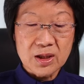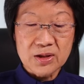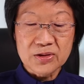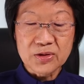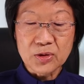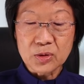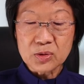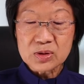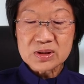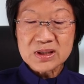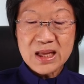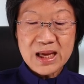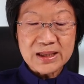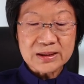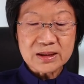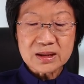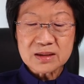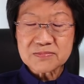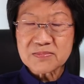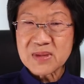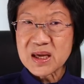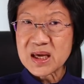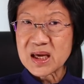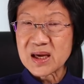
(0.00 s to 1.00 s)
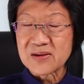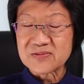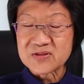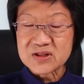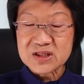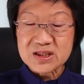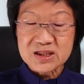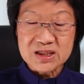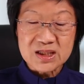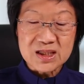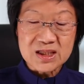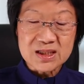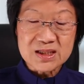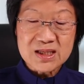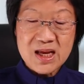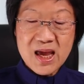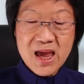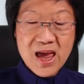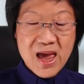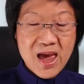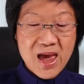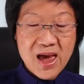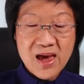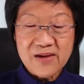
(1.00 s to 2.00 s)
Though Lennon may have seen
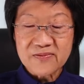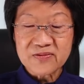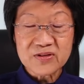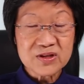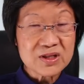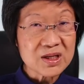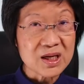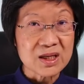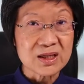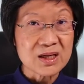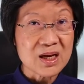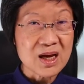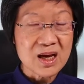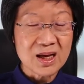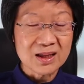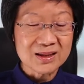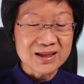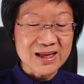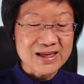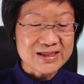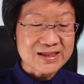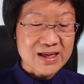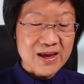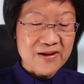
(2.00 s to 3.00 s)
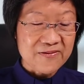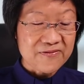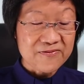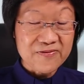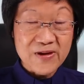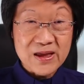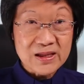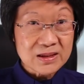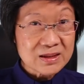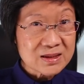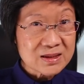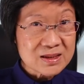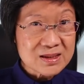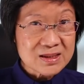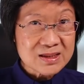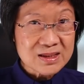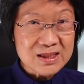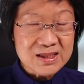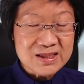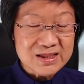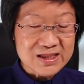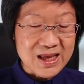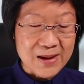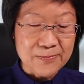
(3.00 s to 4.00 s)
heaven and hell as
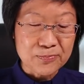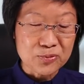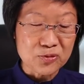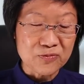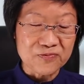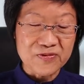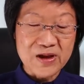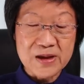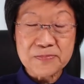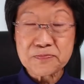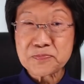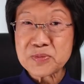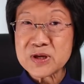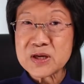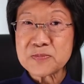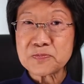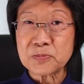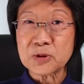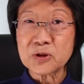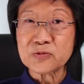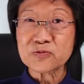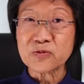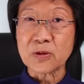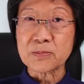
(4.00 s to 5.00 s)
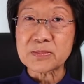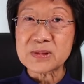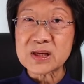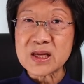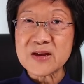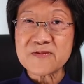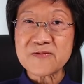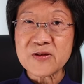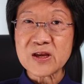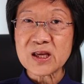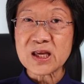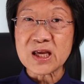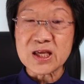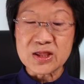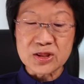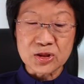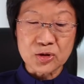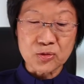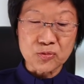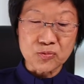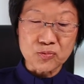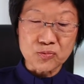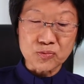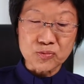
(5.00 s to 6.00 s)
fantasies that prevent people from living in
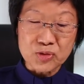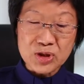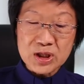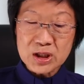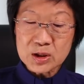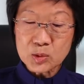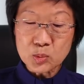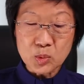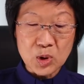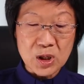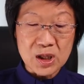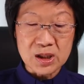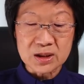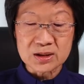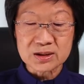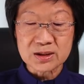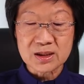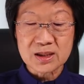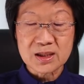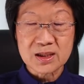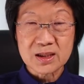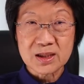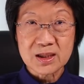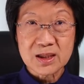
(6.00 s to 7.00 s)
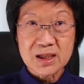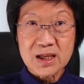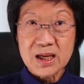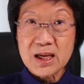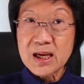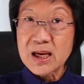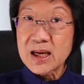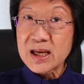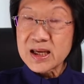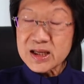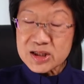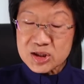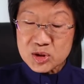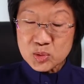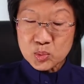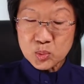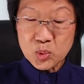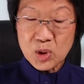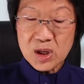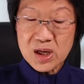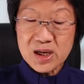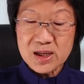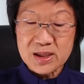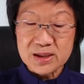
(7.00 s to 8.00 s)
the real world, his
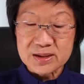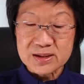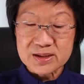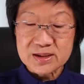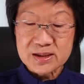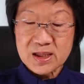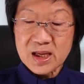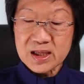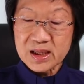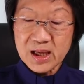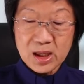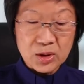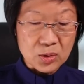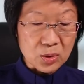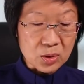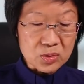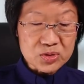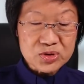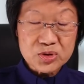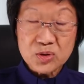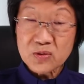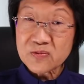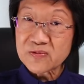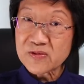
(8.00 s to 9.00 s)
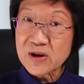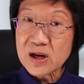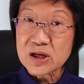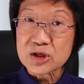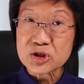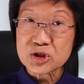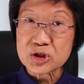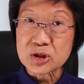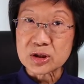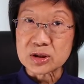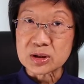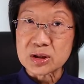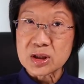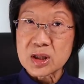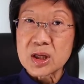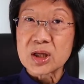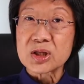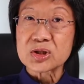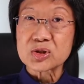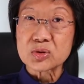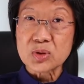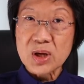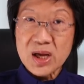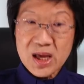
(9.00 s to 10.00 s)
words can also function
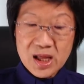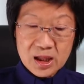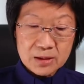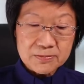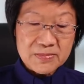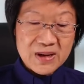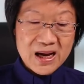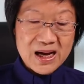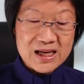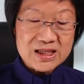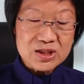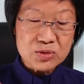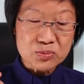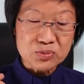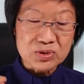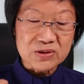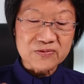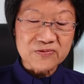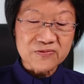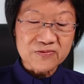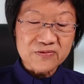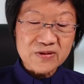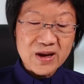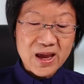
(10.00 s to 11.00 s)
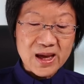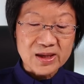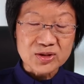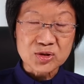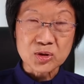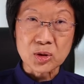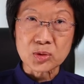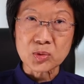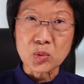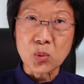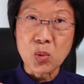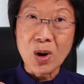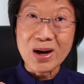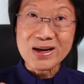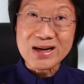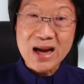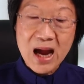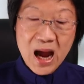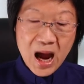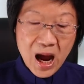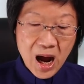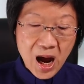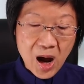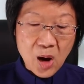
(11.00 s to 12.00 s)
to help us reflect on what
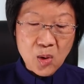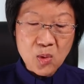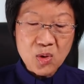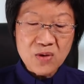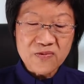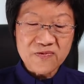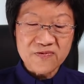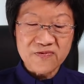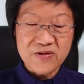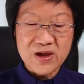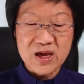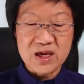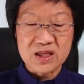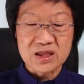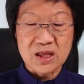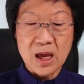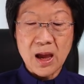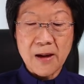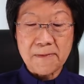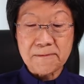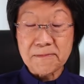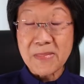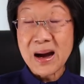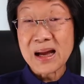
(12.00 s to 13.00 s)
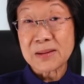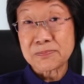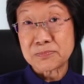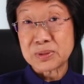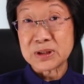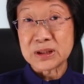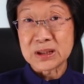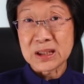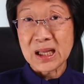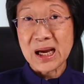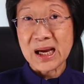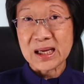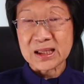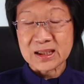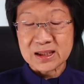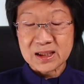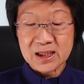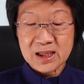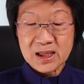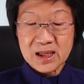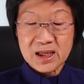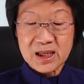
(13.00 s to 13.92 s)
our faith might be like